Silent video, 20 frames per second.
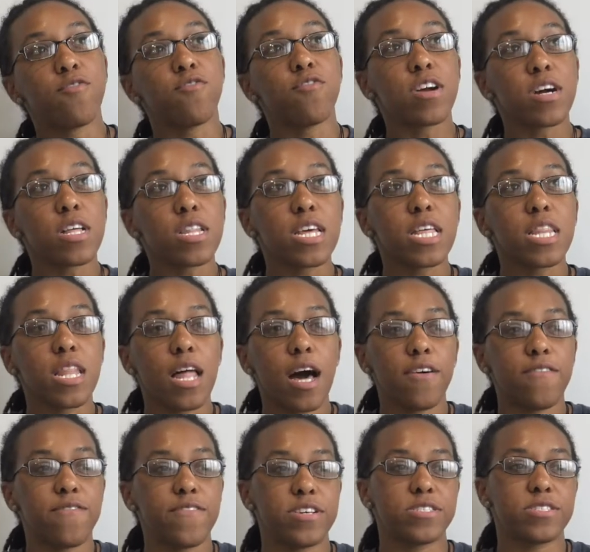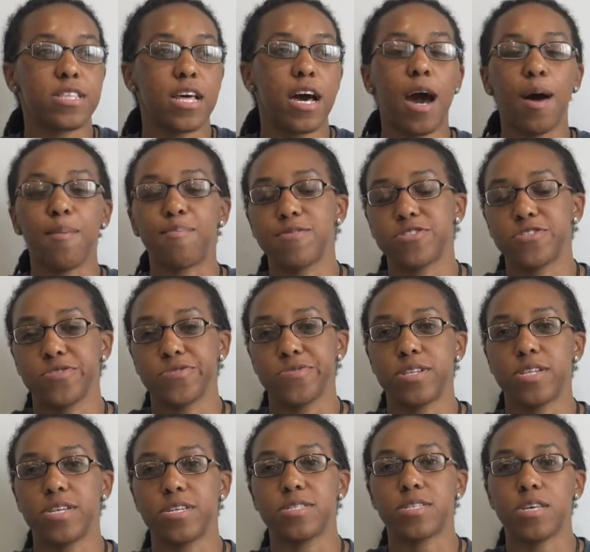really love is the
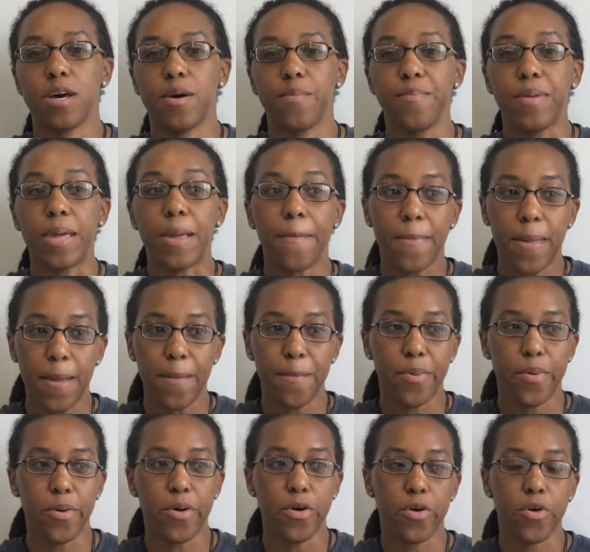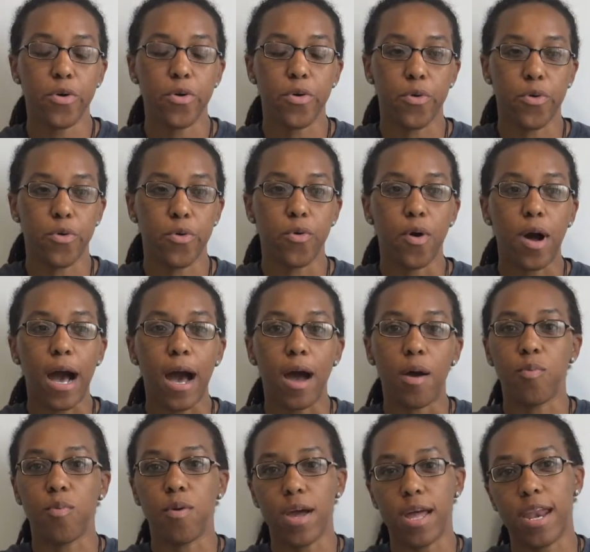opportunity to meet people who I
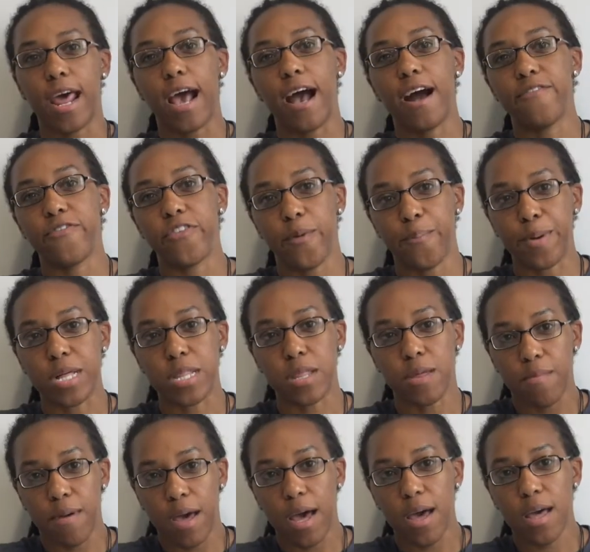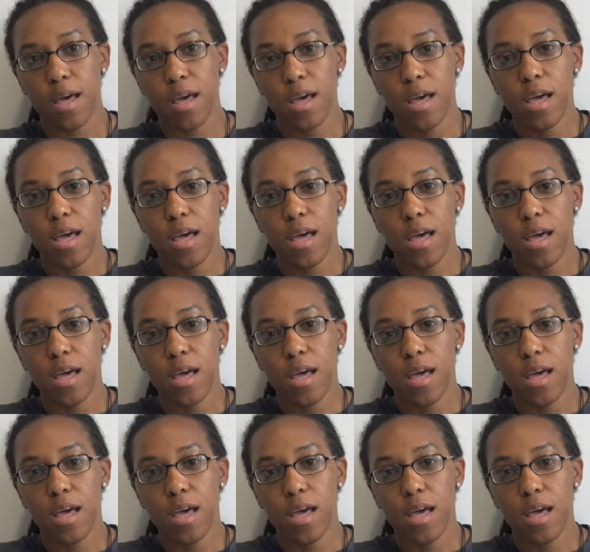wouldn't have typically met.